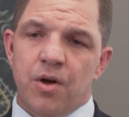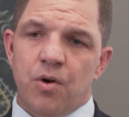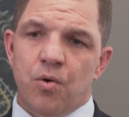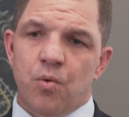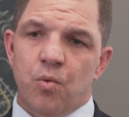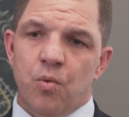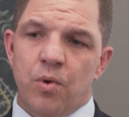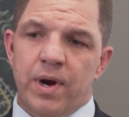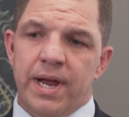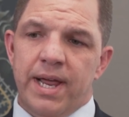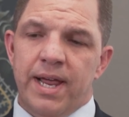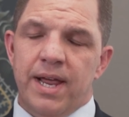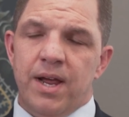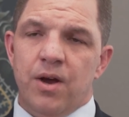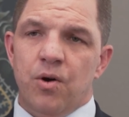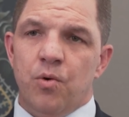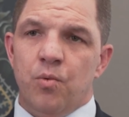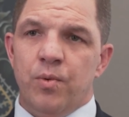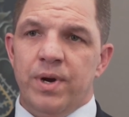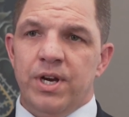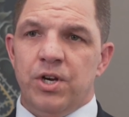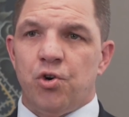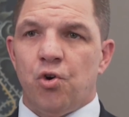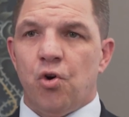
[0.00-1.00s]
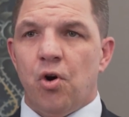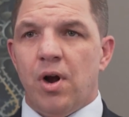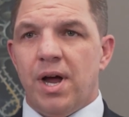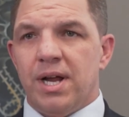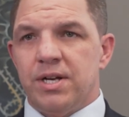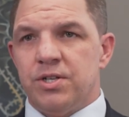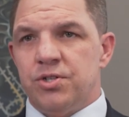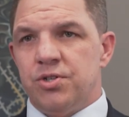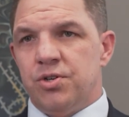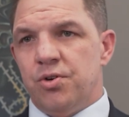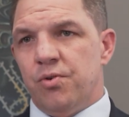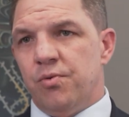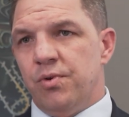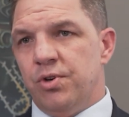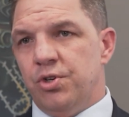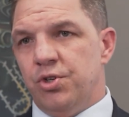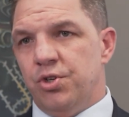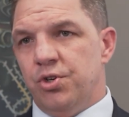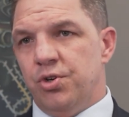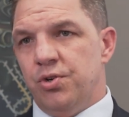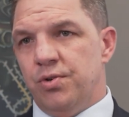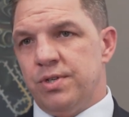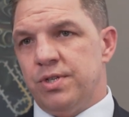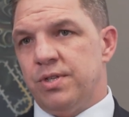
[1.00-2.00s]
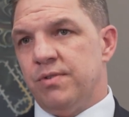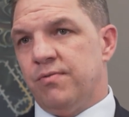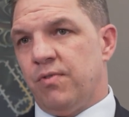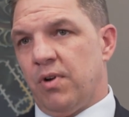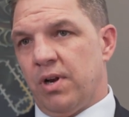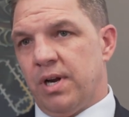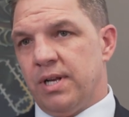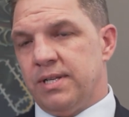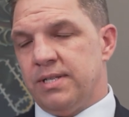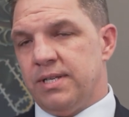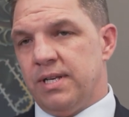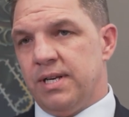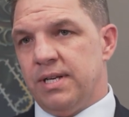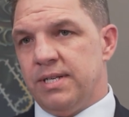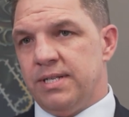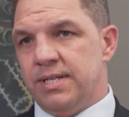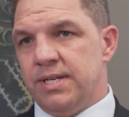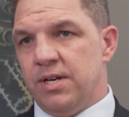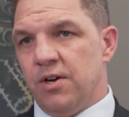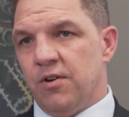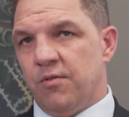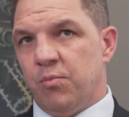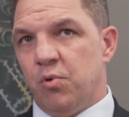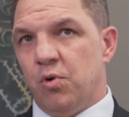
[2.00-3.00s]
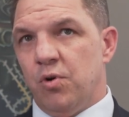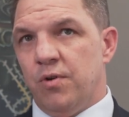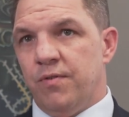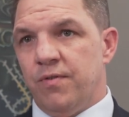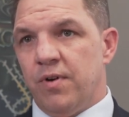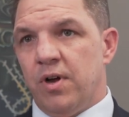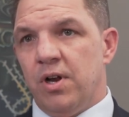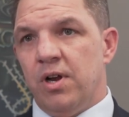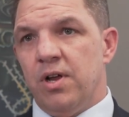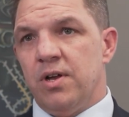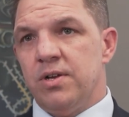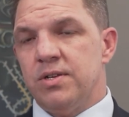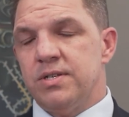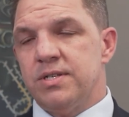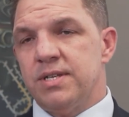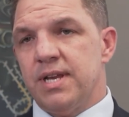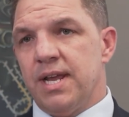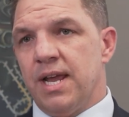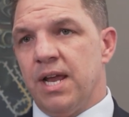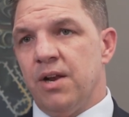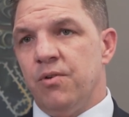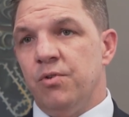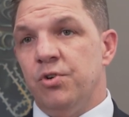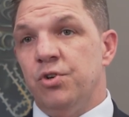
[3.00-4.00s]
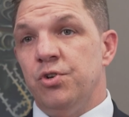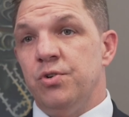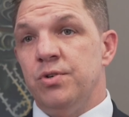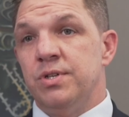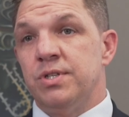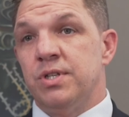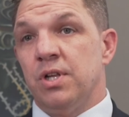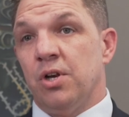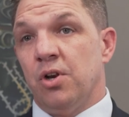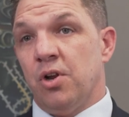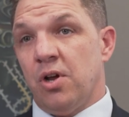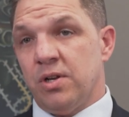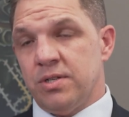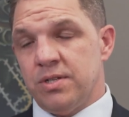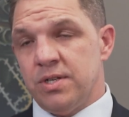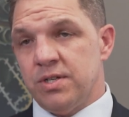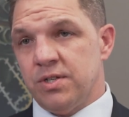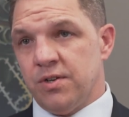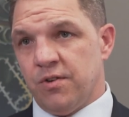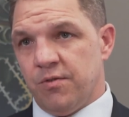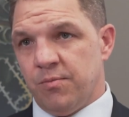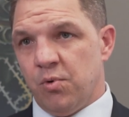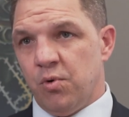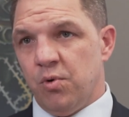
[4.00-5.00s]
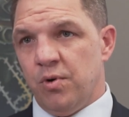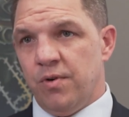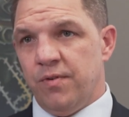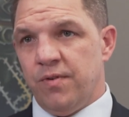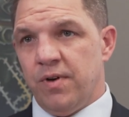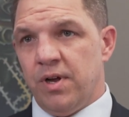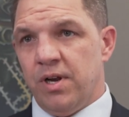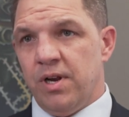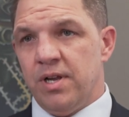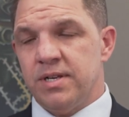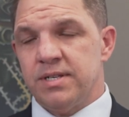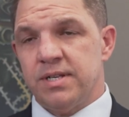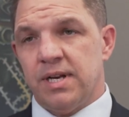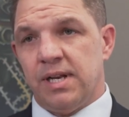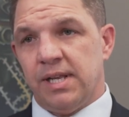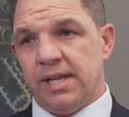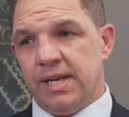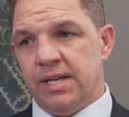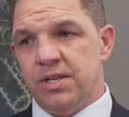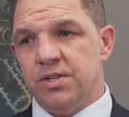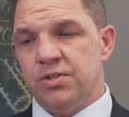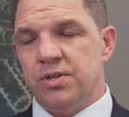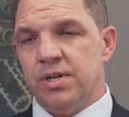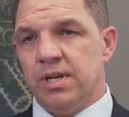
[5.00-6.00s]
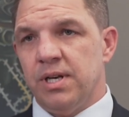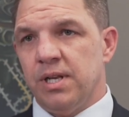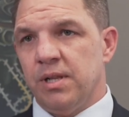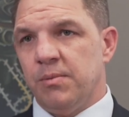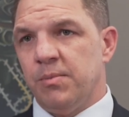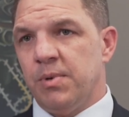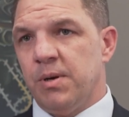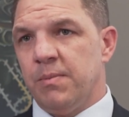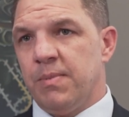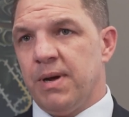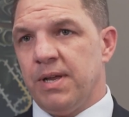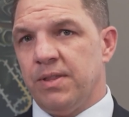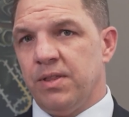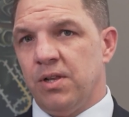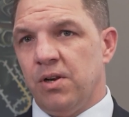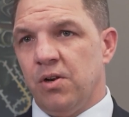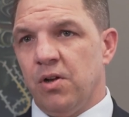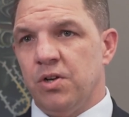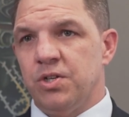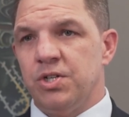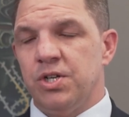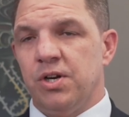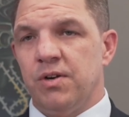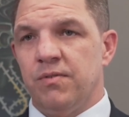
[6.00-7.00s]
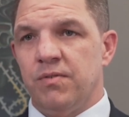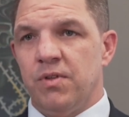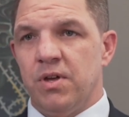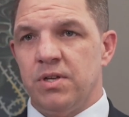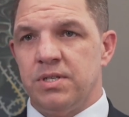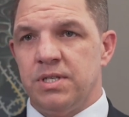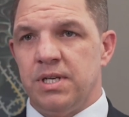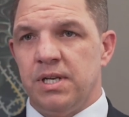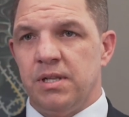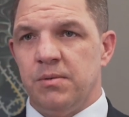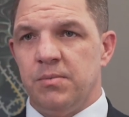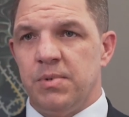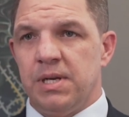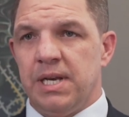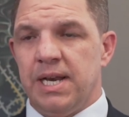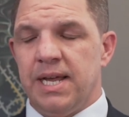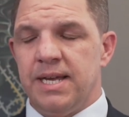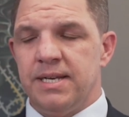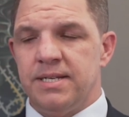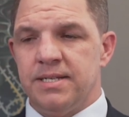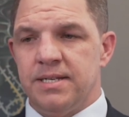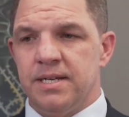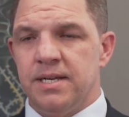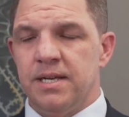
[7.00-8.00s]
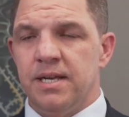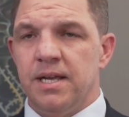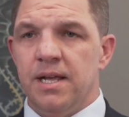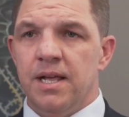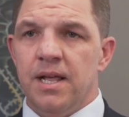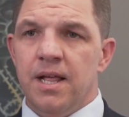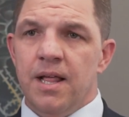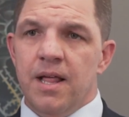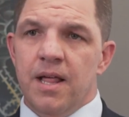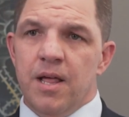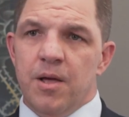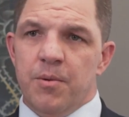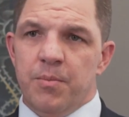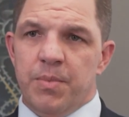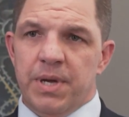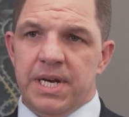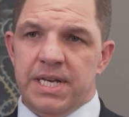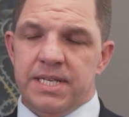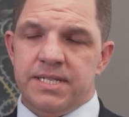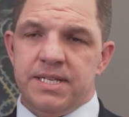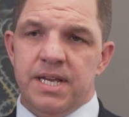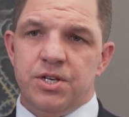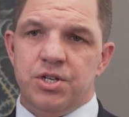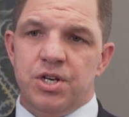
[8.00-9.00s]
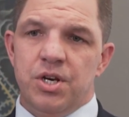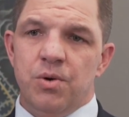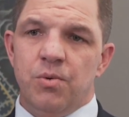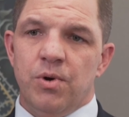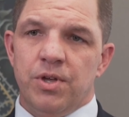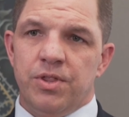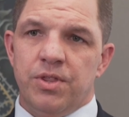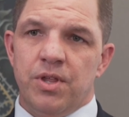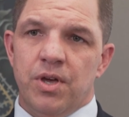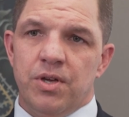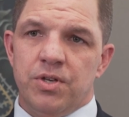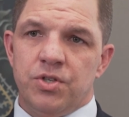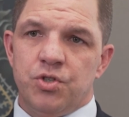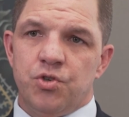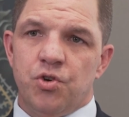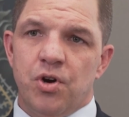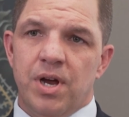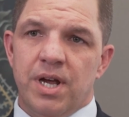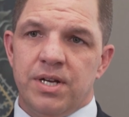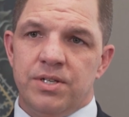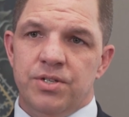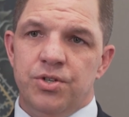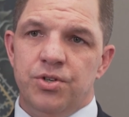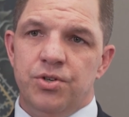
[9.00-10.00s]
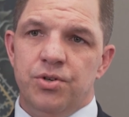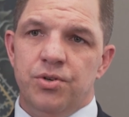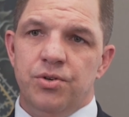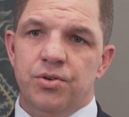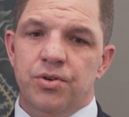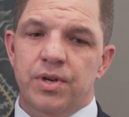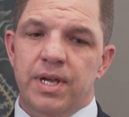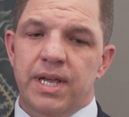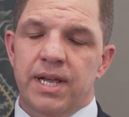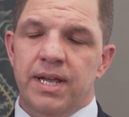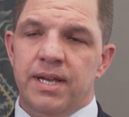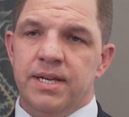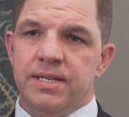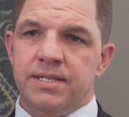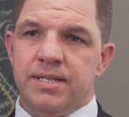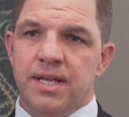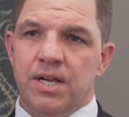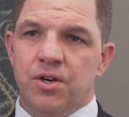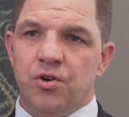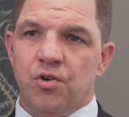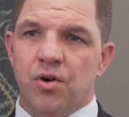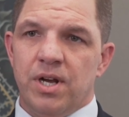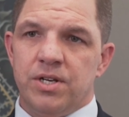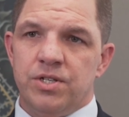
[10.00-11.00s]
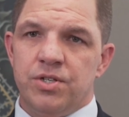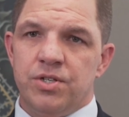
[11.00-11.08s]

where we try to reduce the volatility of portfolios and reduce the losses of portfolios. And I'll get into a little bit about the logic of those a little bit later. But essentially what those try to do is they try